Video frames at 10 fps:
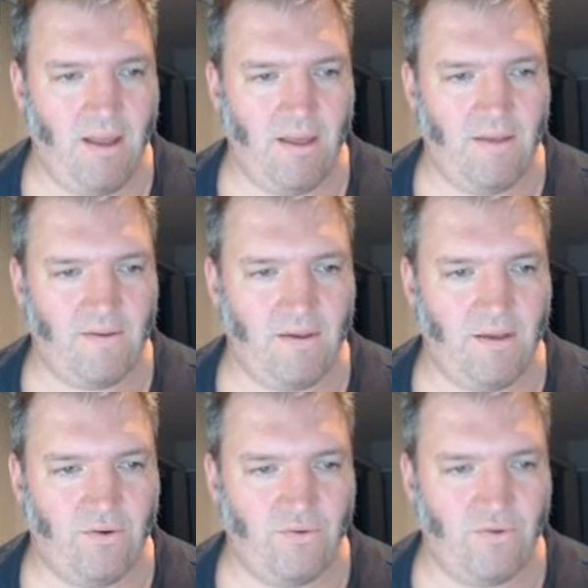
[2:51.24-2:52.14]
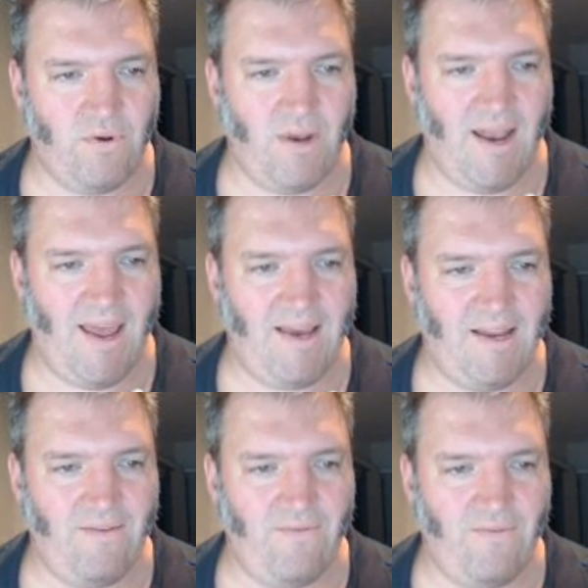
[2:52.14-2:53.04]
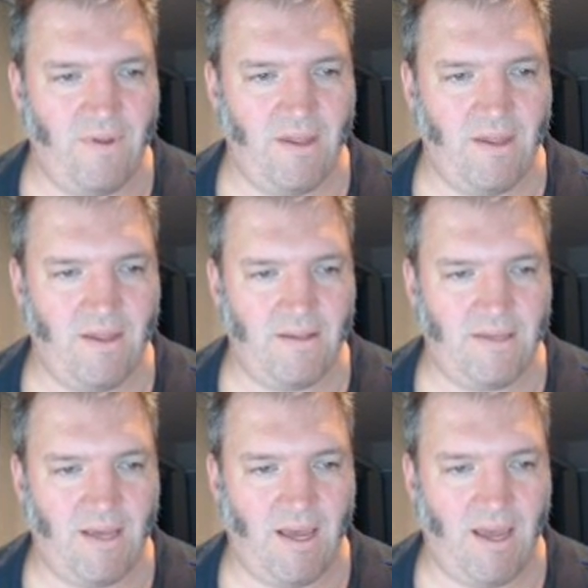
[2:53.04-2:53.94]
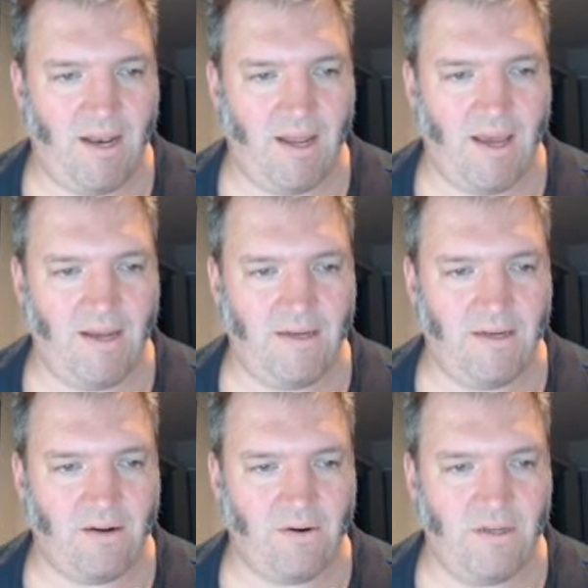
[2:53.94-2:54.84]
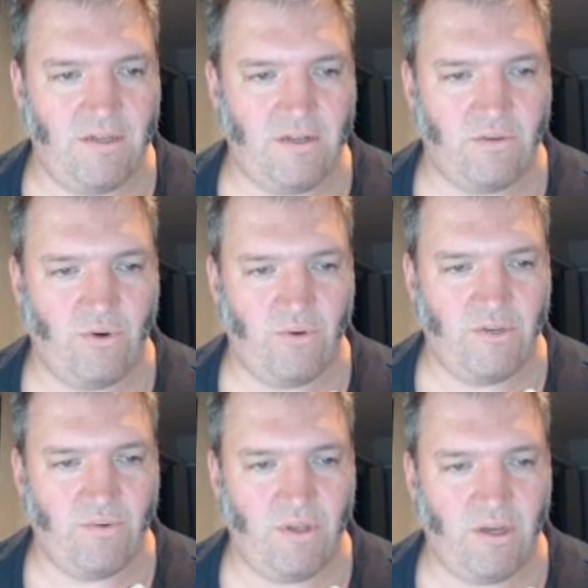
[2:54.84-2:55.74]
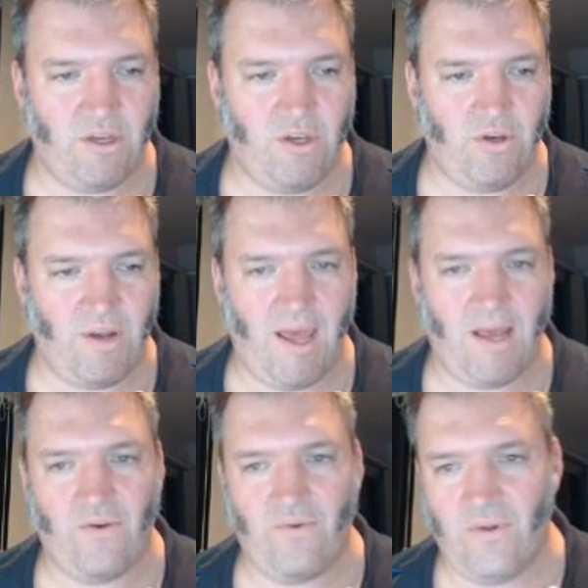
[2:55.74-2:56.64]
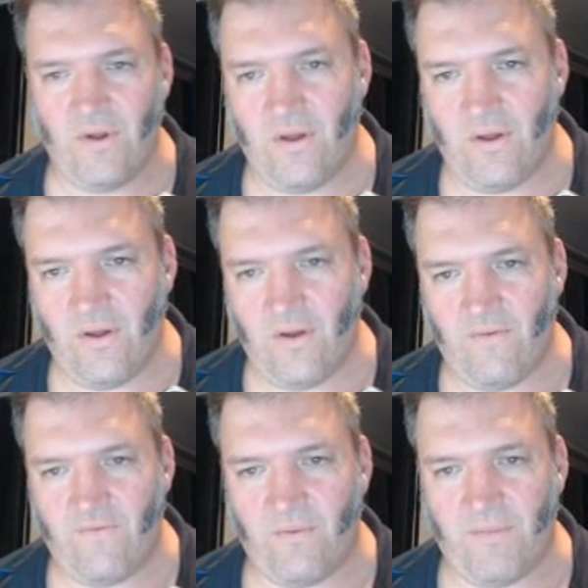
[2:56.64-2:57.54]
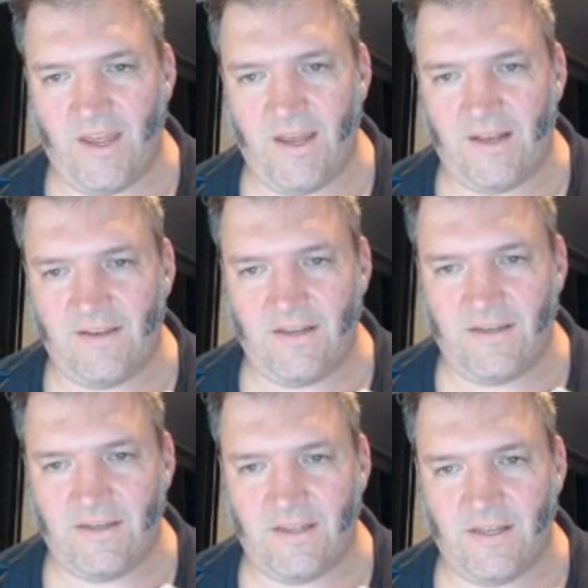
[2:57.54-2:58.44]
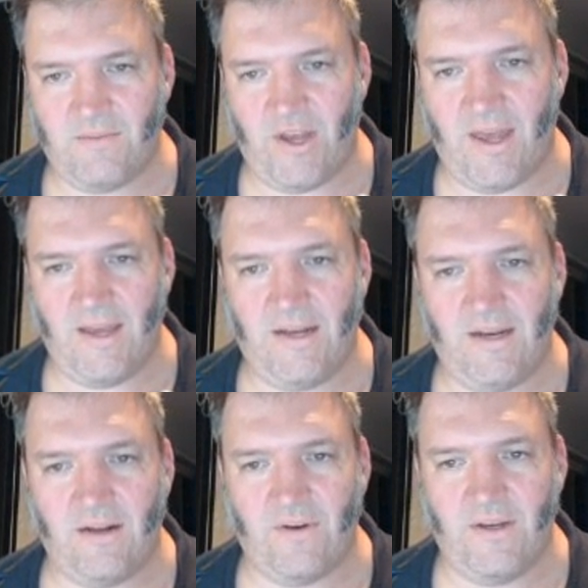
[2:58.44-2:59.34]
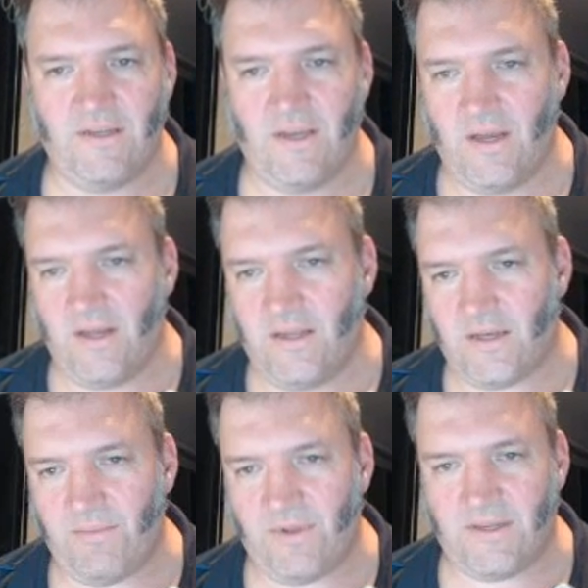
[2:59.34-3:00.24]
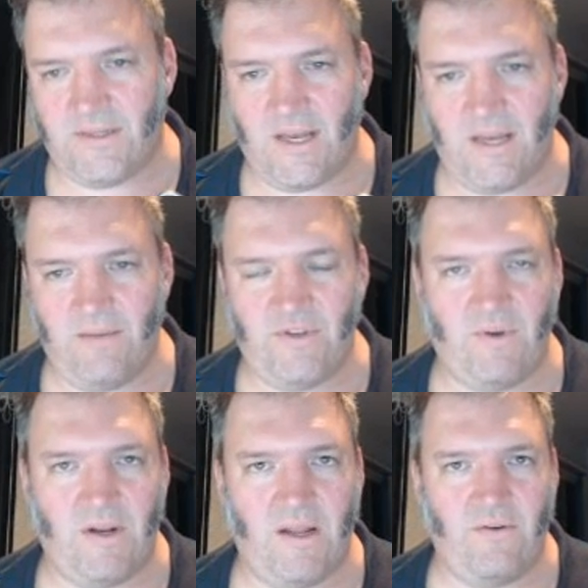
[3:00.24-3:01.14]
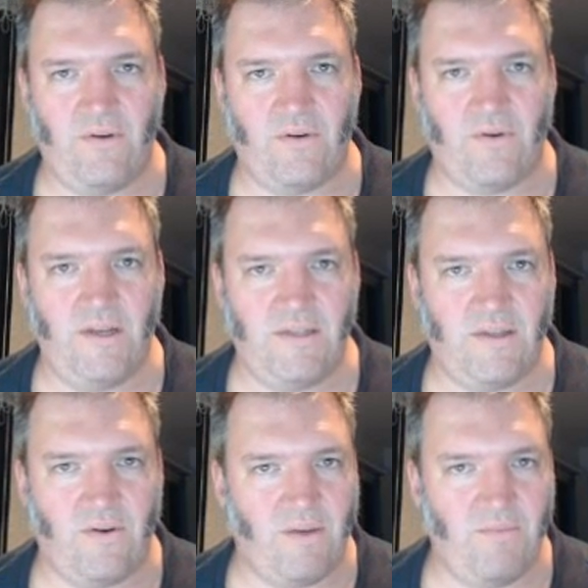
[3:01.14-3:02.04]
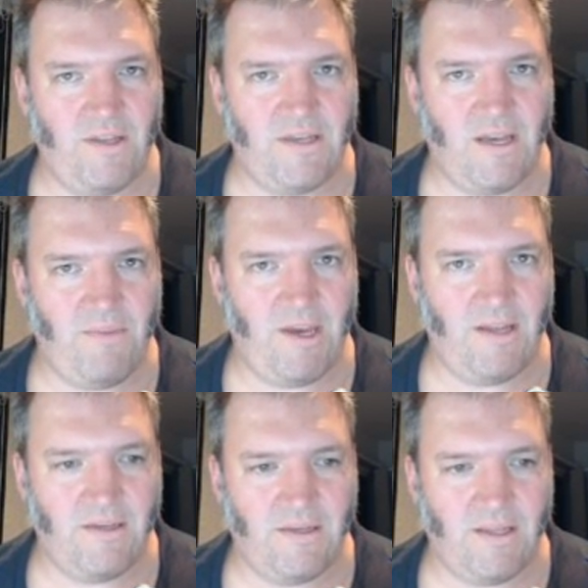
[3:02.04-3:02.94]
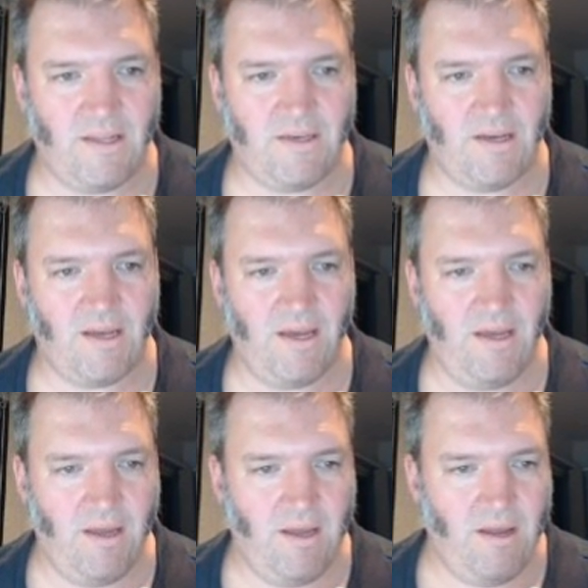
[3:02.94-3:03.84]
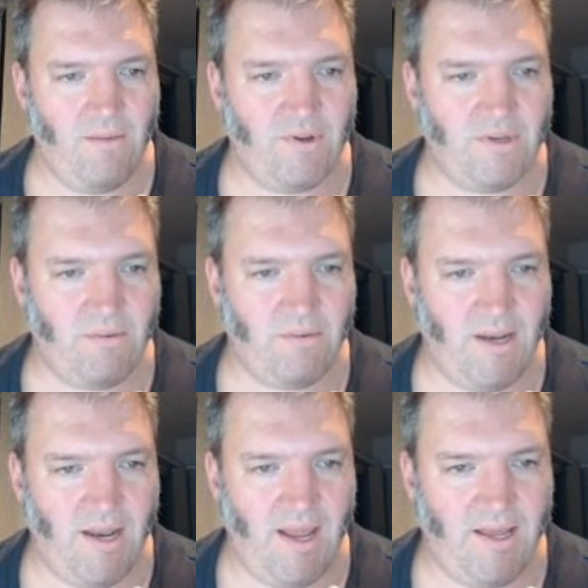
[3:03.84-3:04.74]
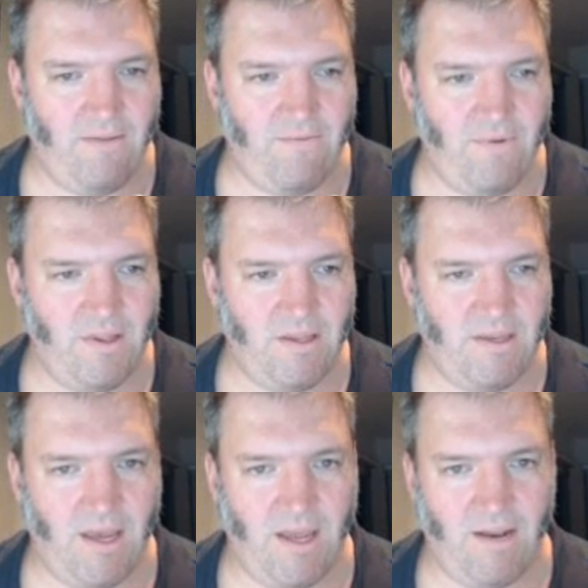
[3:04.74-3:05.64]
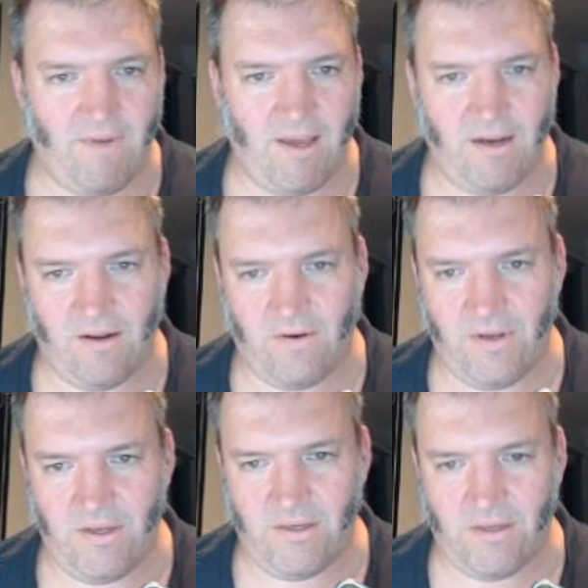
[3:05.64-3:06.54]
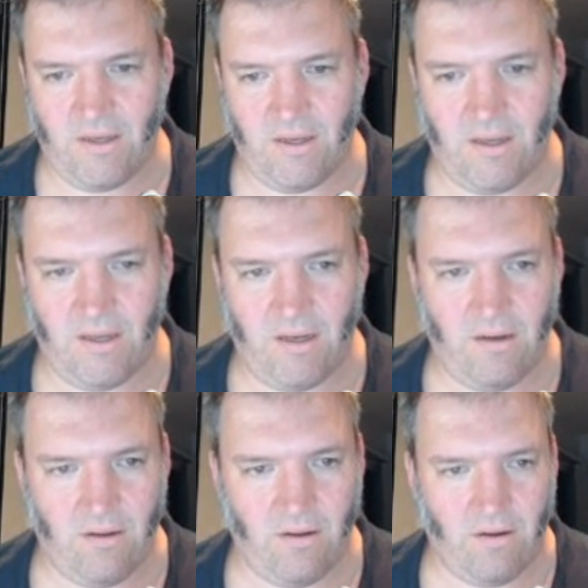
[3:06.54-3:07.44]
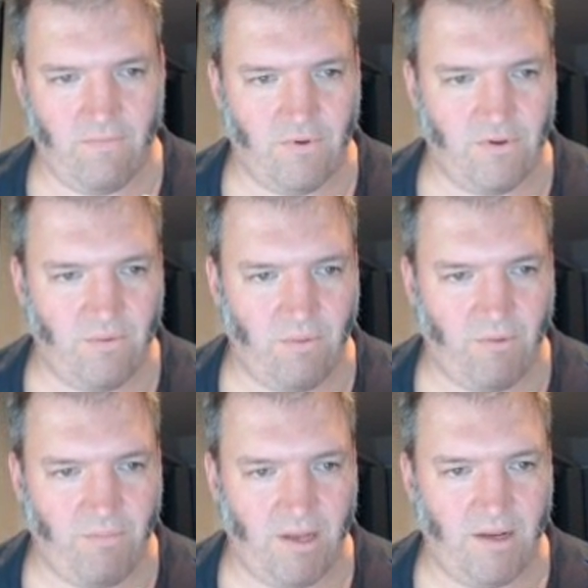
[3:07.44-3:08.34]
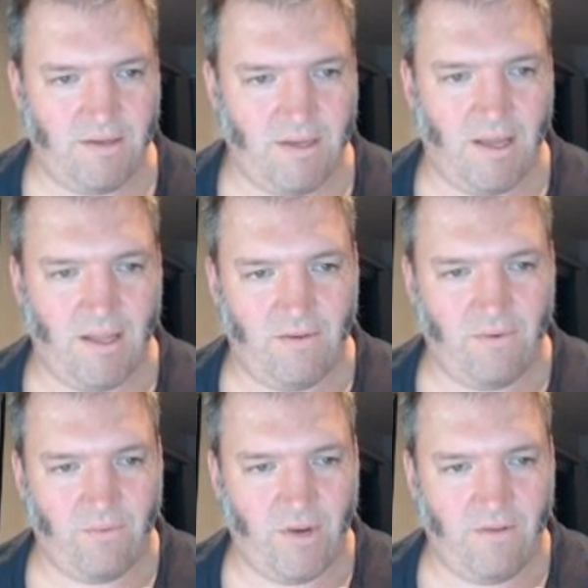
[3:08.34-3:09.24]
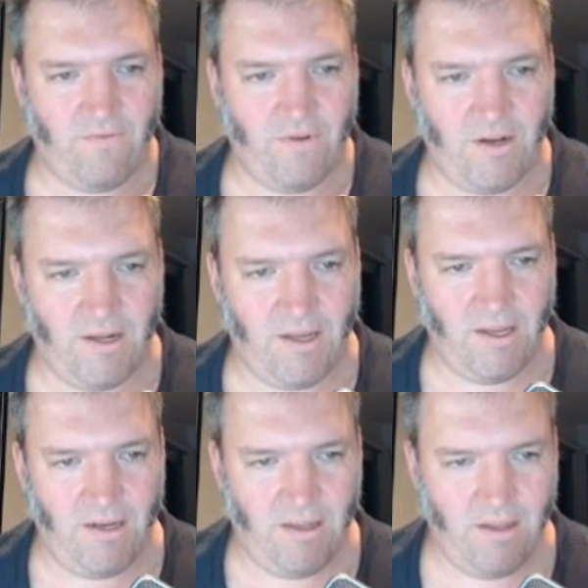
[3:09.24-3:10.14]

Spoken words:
is equal to negative tan 80 degrees, because we always want the acute angle from the x-axis. So there's my 80 degrees. It's be the same as 100 degrees. They'll give me the same answer, so that's okay. But it's going to be negative tan of 80 degrees. And I've lost where my pen is. That's one way to find it again.